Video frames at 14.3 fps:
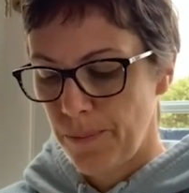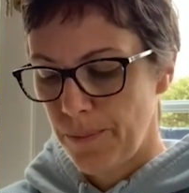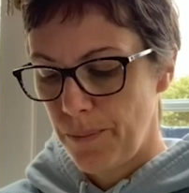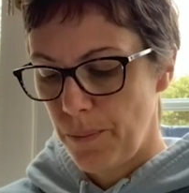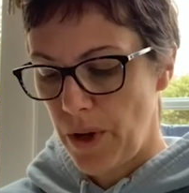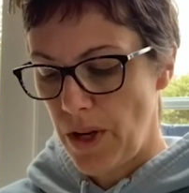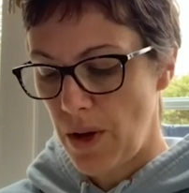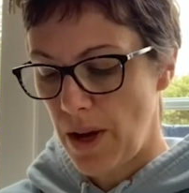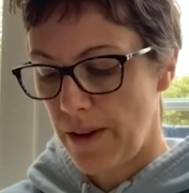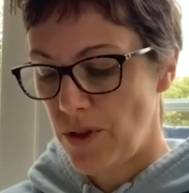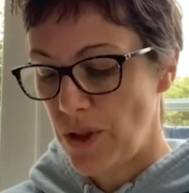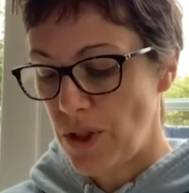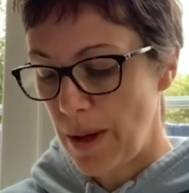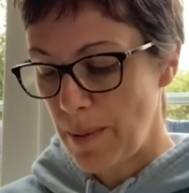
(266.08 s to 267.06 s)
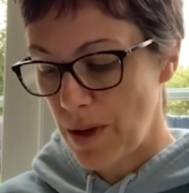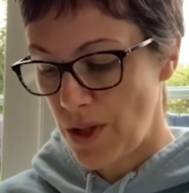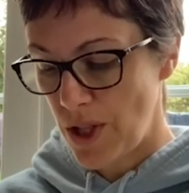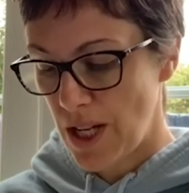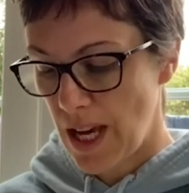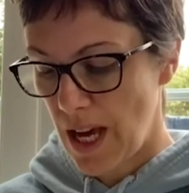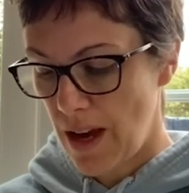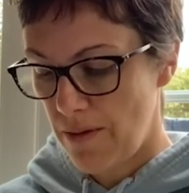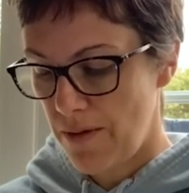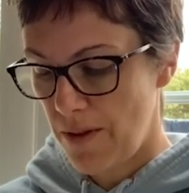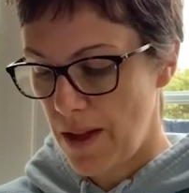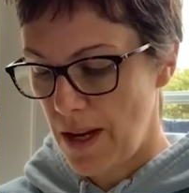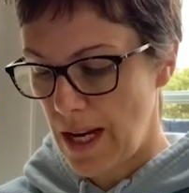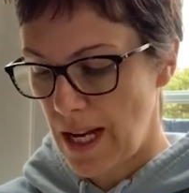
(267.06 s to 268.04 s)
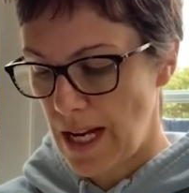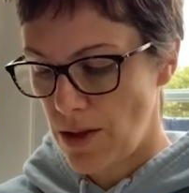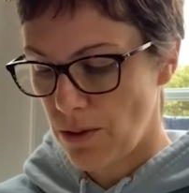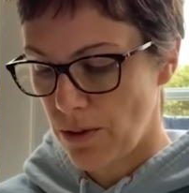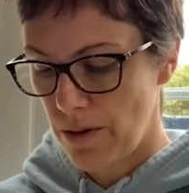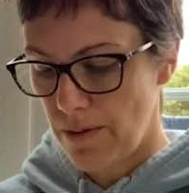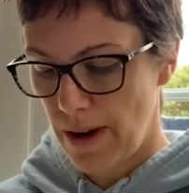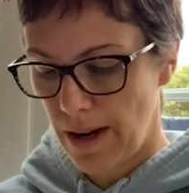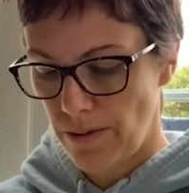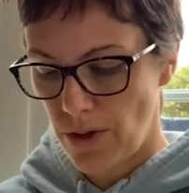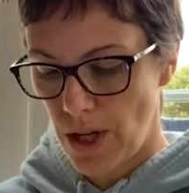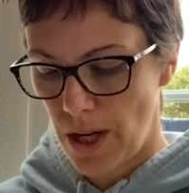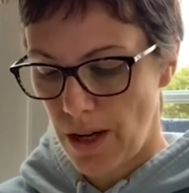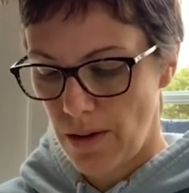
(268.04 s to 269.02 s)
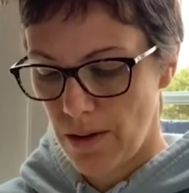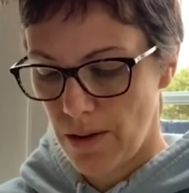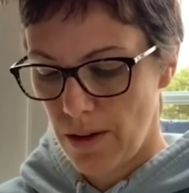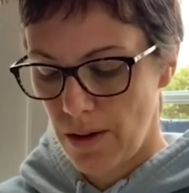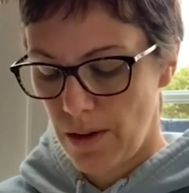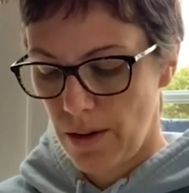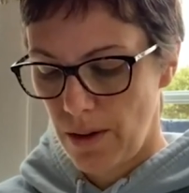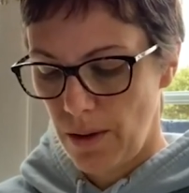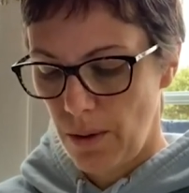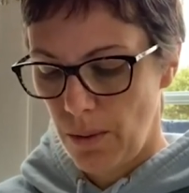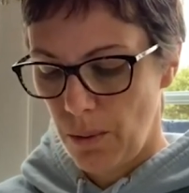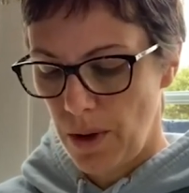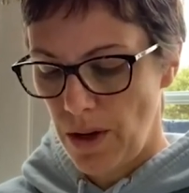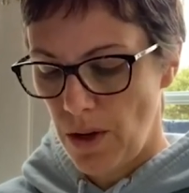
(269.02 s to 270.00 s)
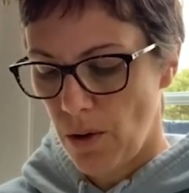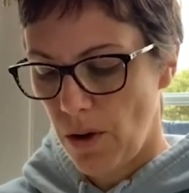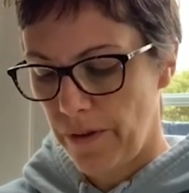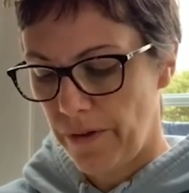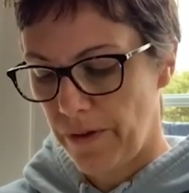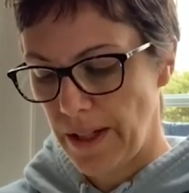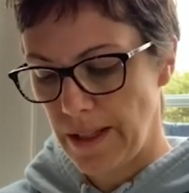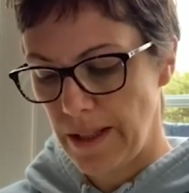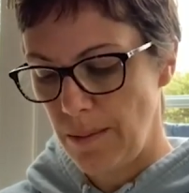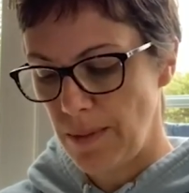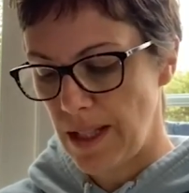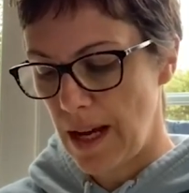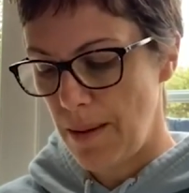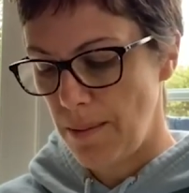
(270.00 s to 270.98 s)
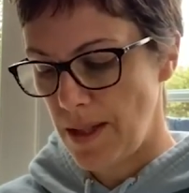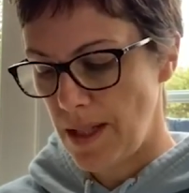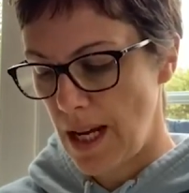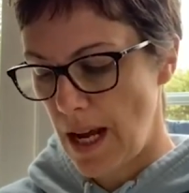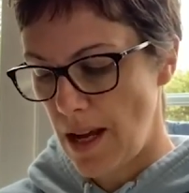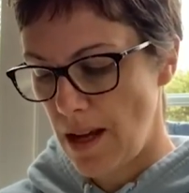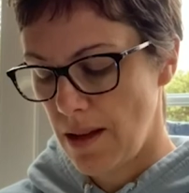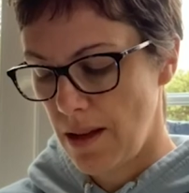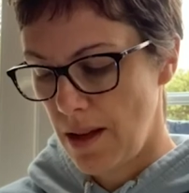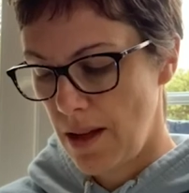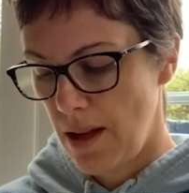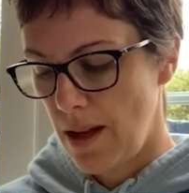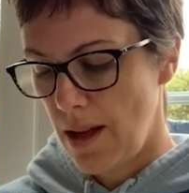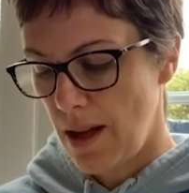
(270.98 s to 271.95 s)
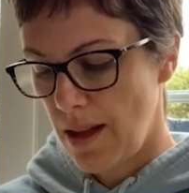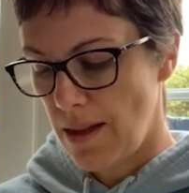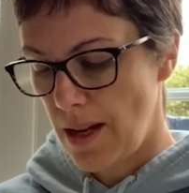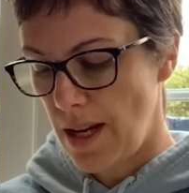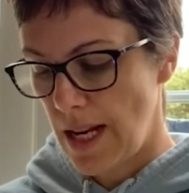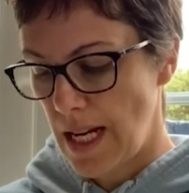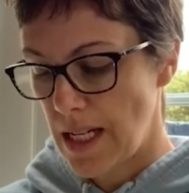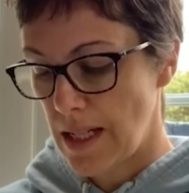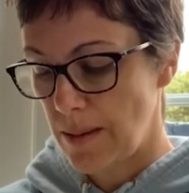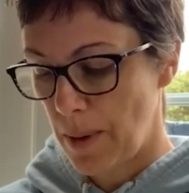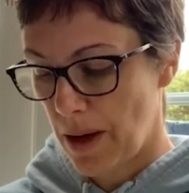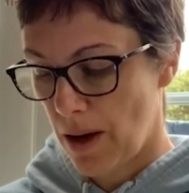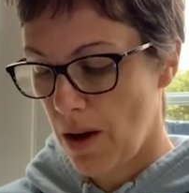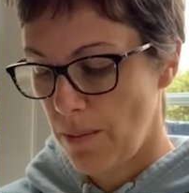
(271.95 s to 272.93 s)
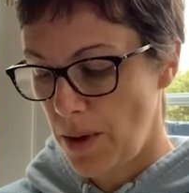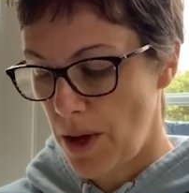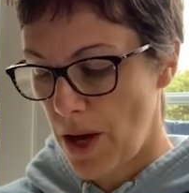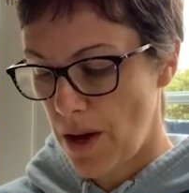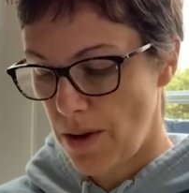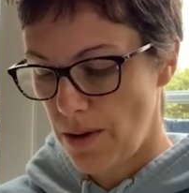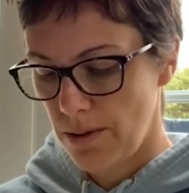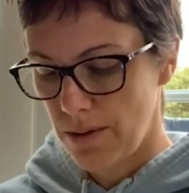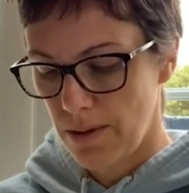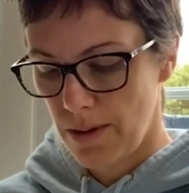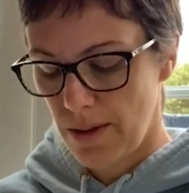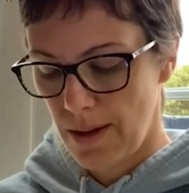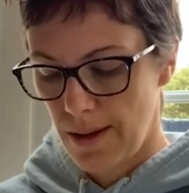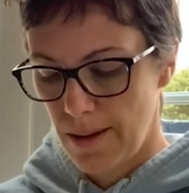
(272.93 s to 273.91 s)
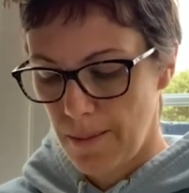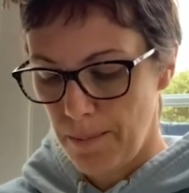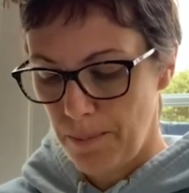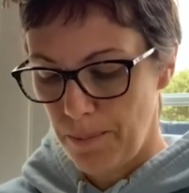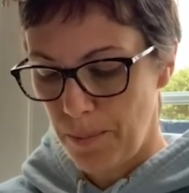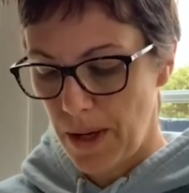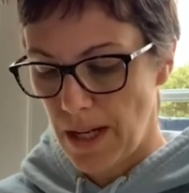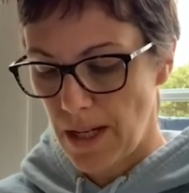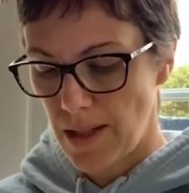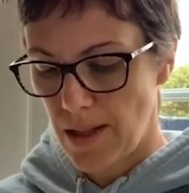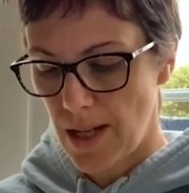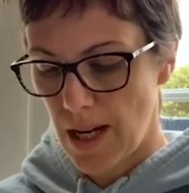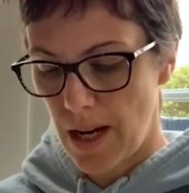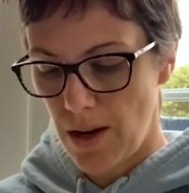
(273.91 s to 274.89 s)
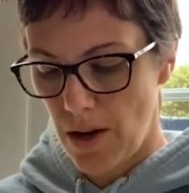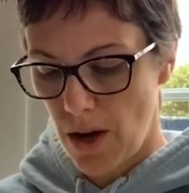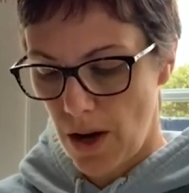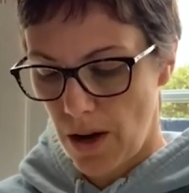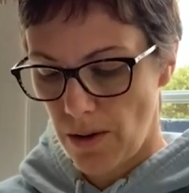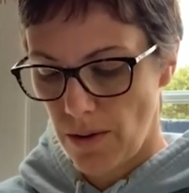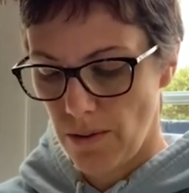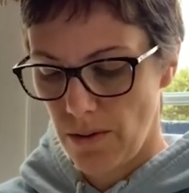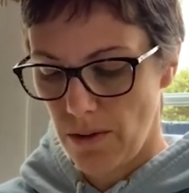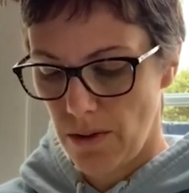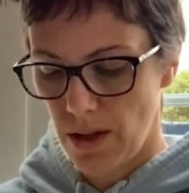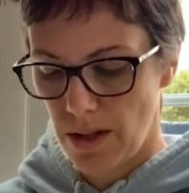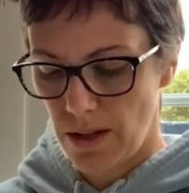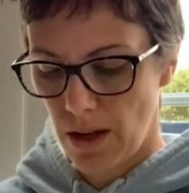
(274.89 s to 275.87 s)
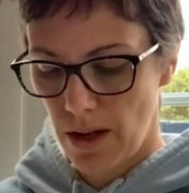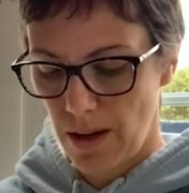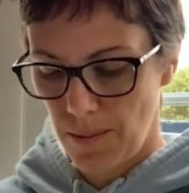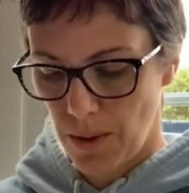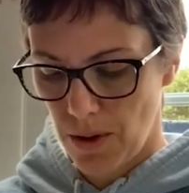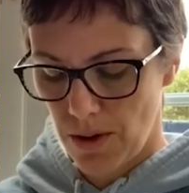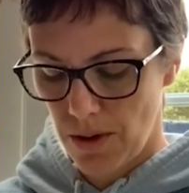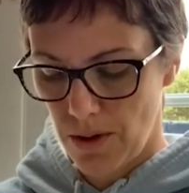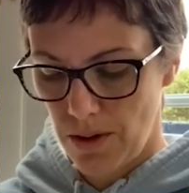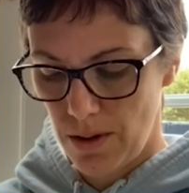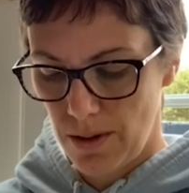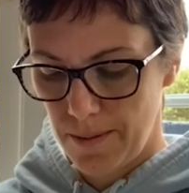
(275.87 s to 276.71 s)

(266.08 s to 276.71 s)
When you have so much to give for the need all around you, when your offering seems empty and the need has become you, be still and know that I am God.